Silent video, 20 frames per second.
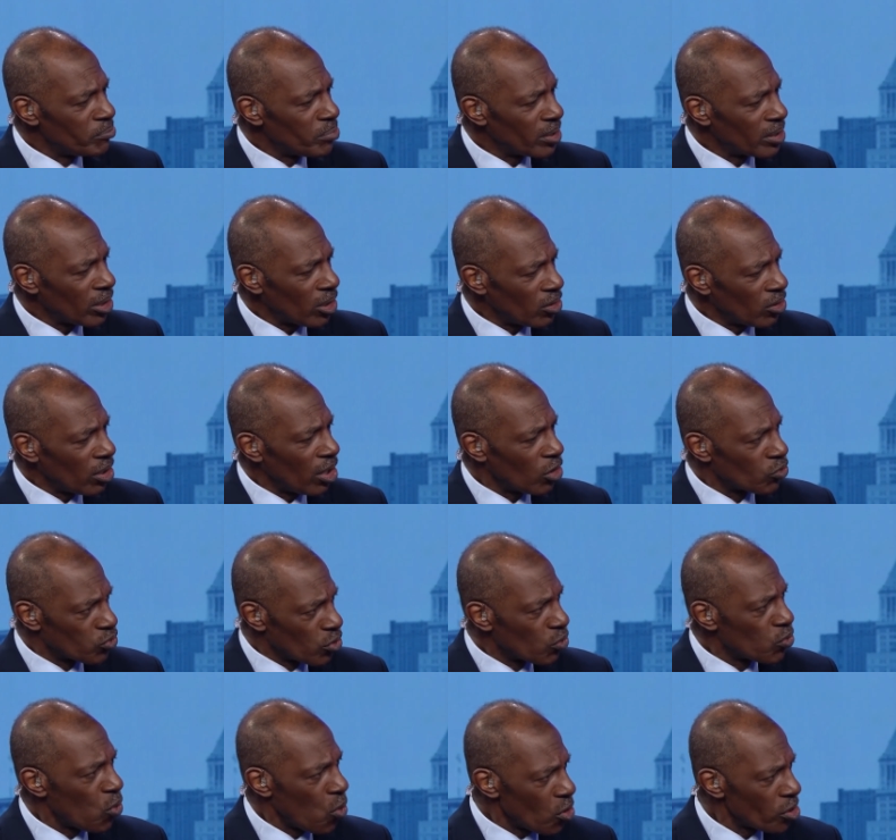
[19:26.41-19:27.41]
but a
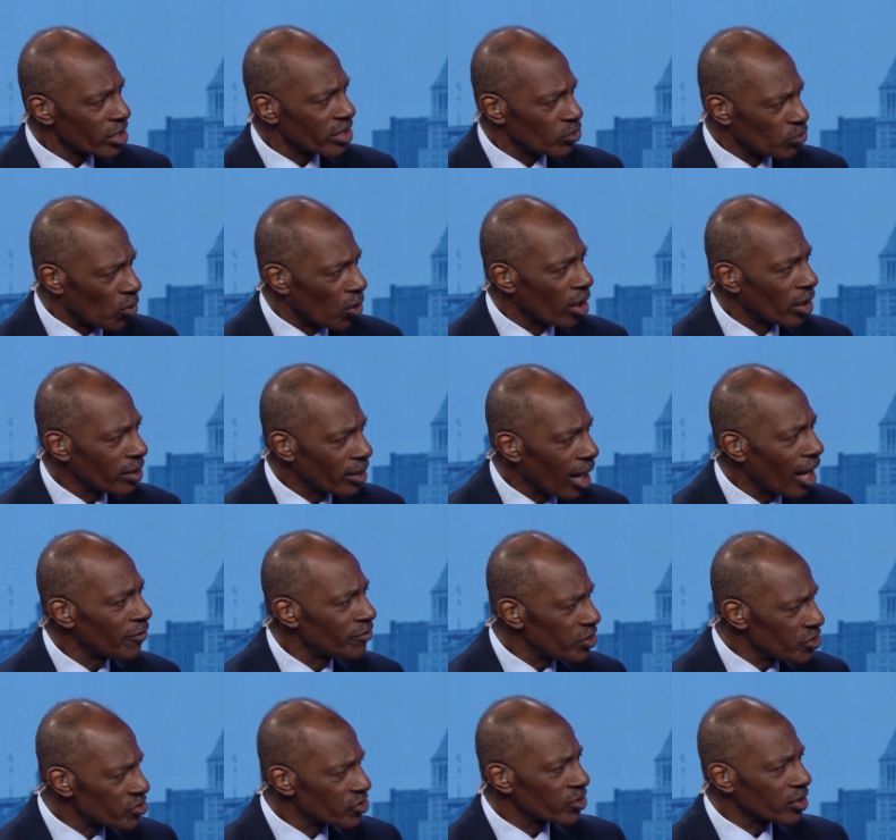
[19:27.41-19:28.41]
rewarding one.
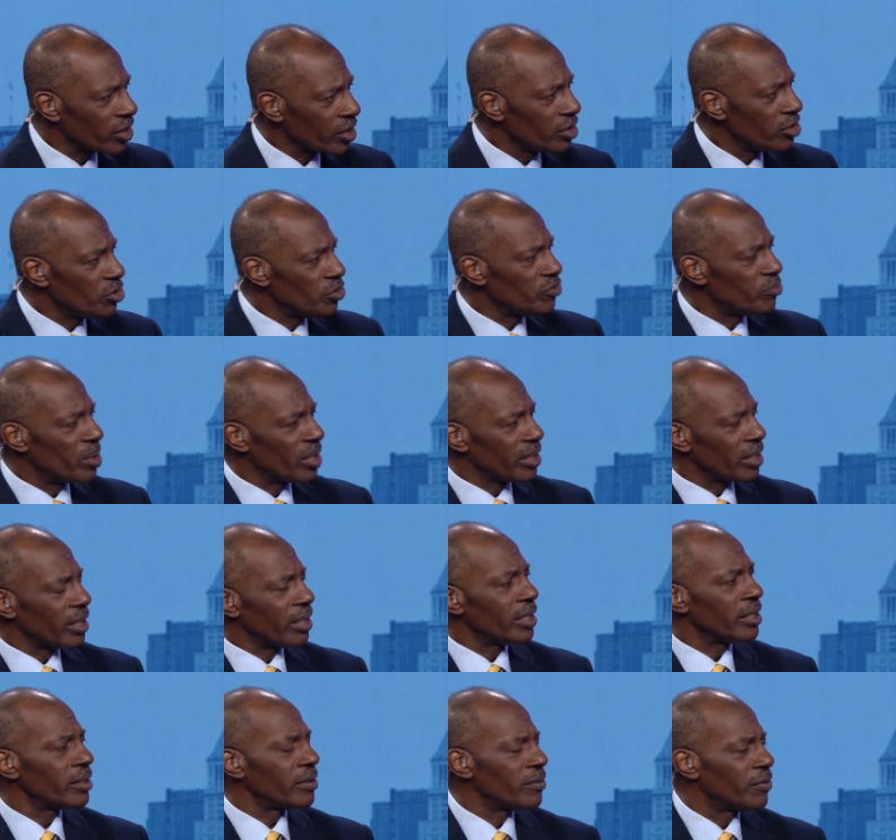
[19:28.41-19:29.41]
Obviously, you've been
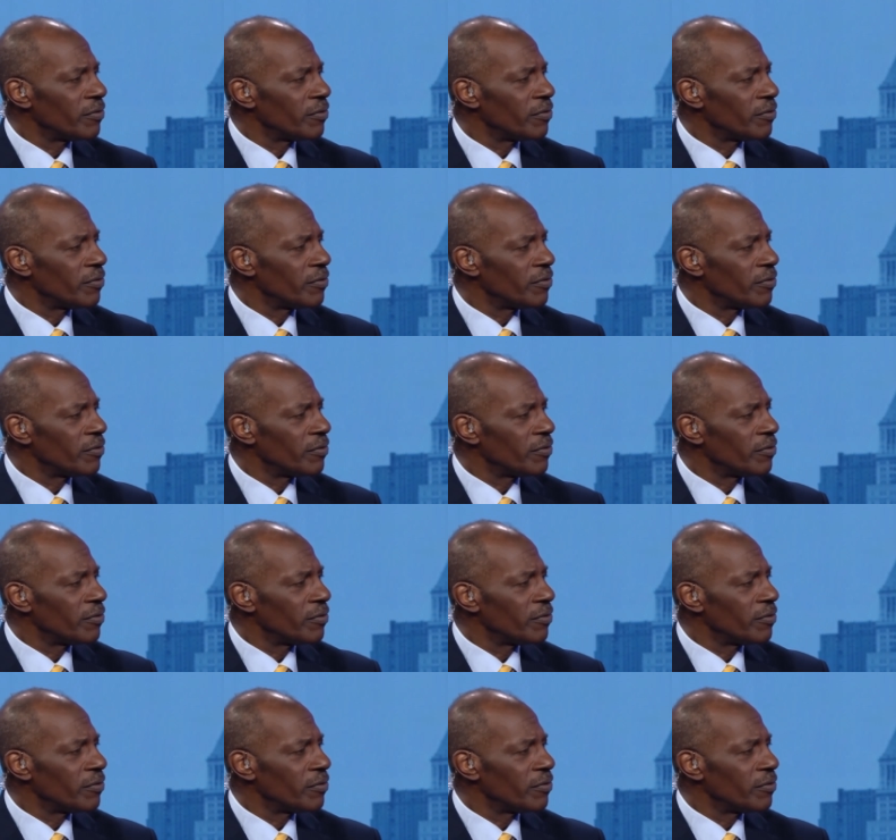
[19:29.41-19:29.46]
in it